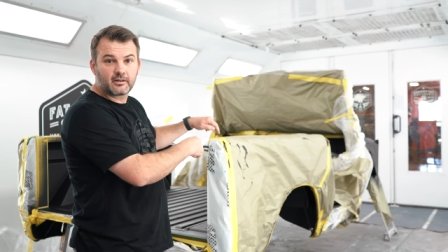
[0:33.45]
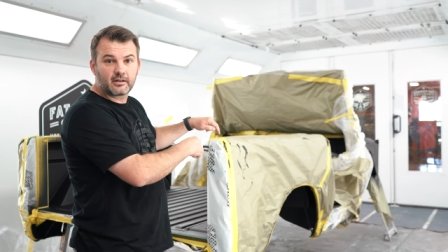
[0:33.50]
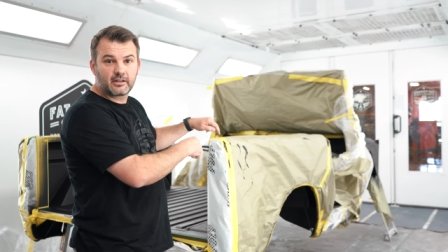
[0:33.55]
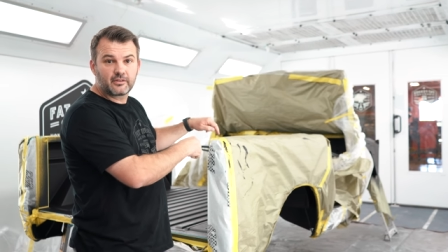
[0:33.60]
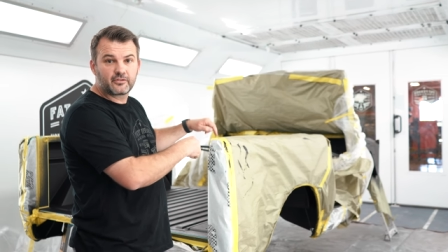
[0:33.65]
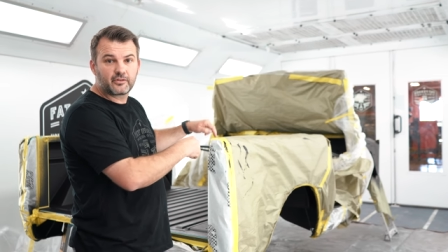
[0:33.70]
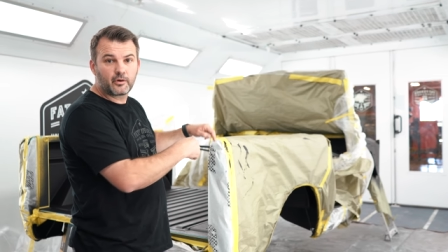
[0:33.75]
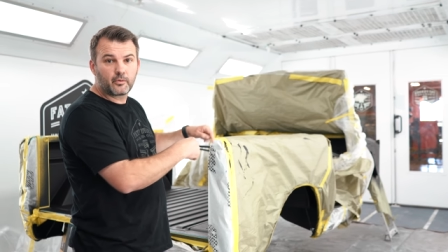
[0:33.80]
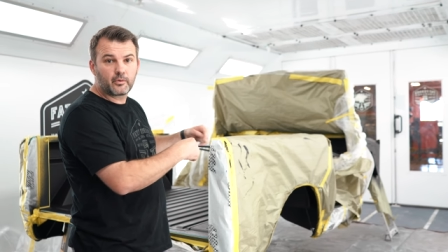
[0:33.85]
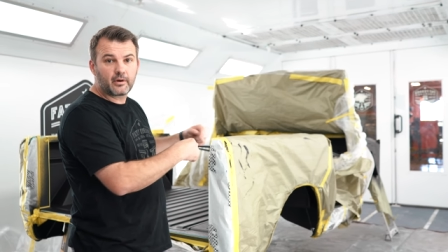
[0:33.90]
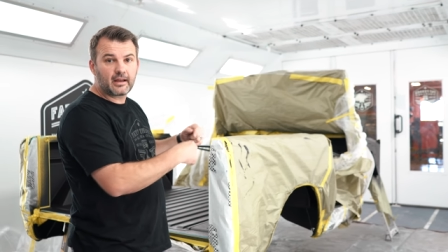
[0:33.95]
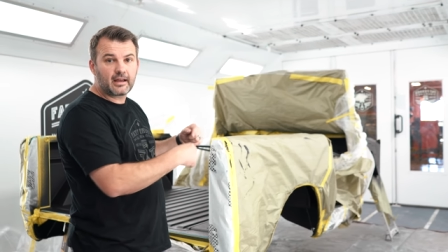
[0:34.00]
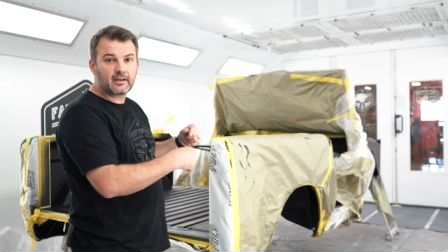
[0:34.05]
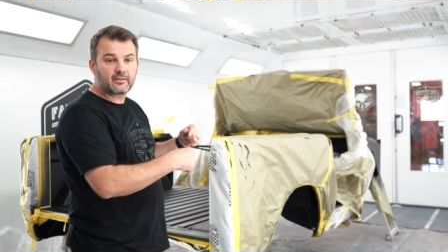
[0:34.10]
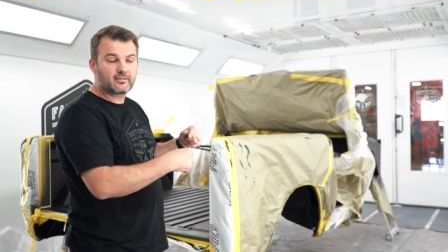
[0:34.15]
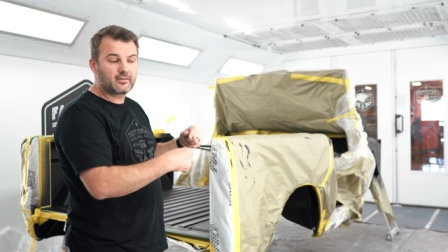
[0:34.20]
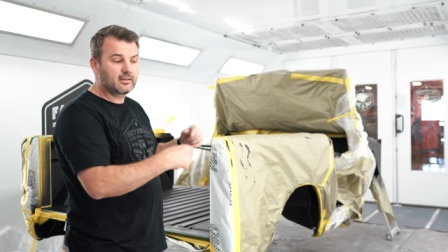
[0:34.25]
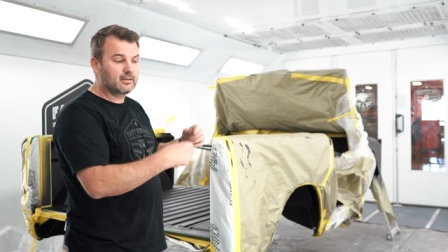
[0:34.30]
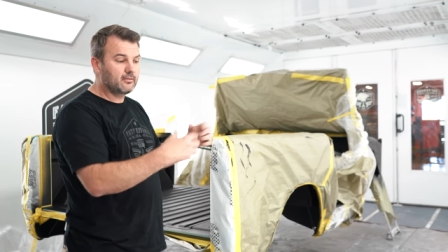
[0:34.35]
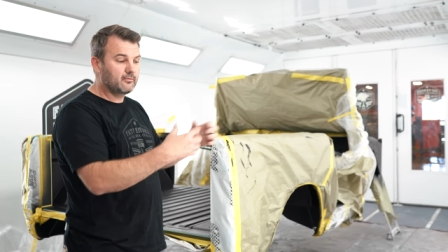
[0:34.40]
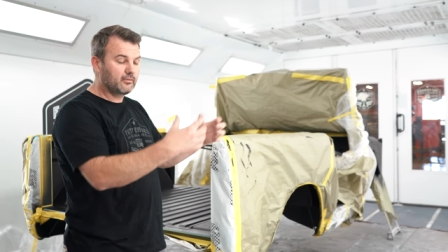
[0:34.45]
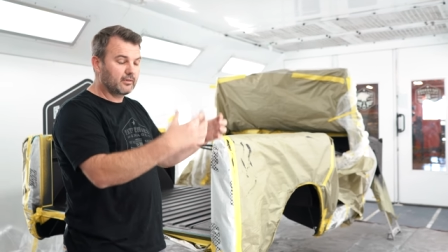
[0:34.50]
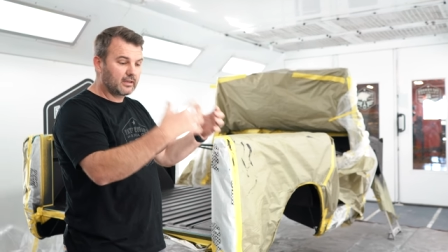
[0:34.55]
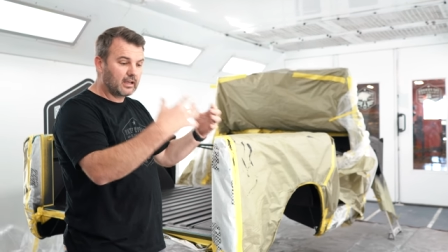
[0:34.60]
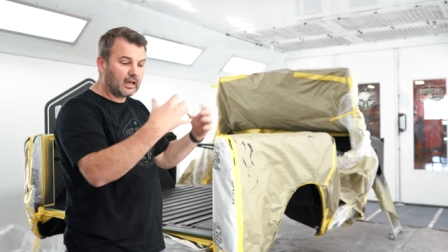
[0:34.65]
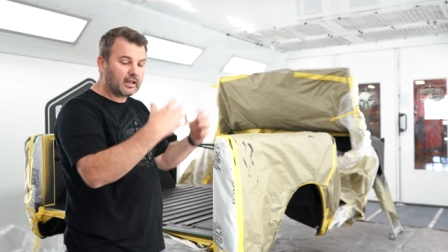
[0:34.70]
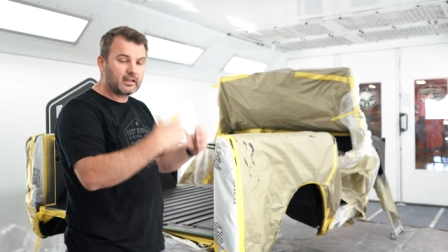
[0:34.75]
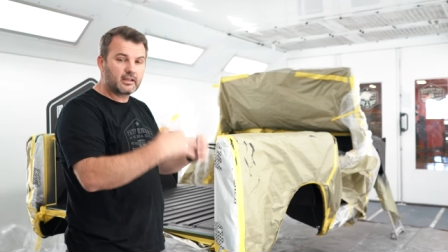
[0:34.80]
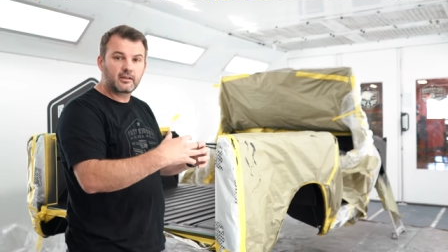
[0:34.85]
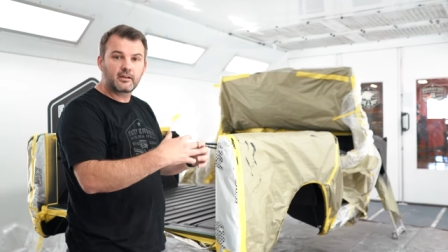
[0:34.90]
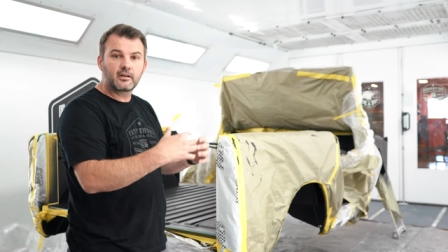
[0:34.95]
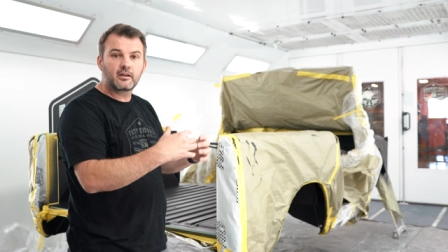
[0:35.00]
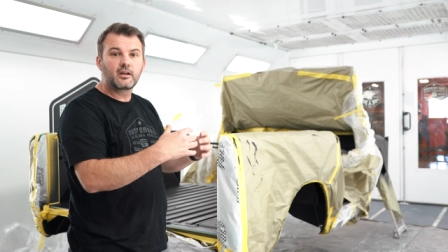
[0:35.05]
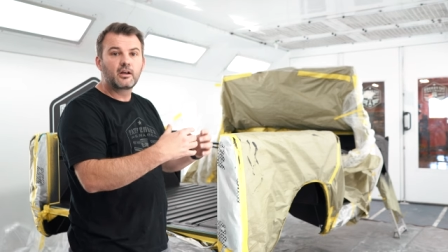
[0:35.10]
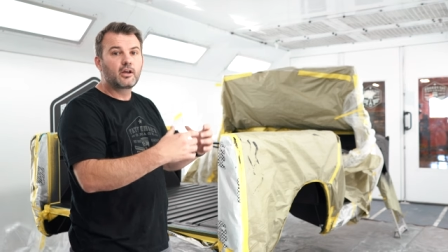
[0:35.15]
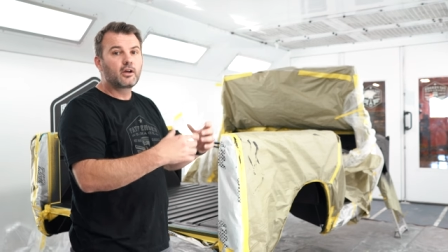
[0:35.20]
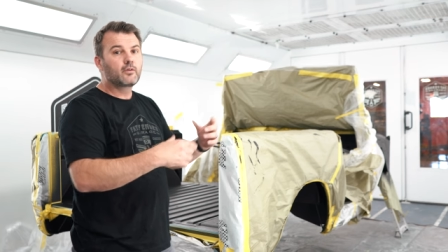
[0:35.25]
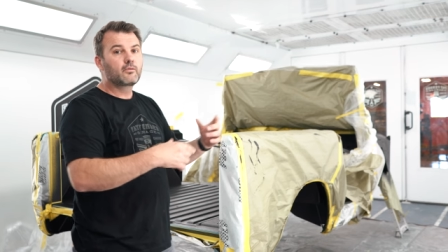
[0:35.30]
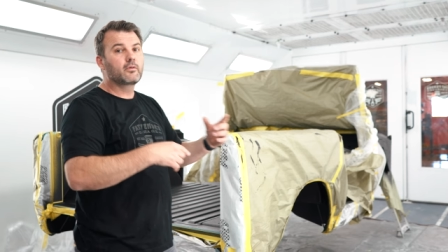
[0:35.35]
And so we're actually, we got it here,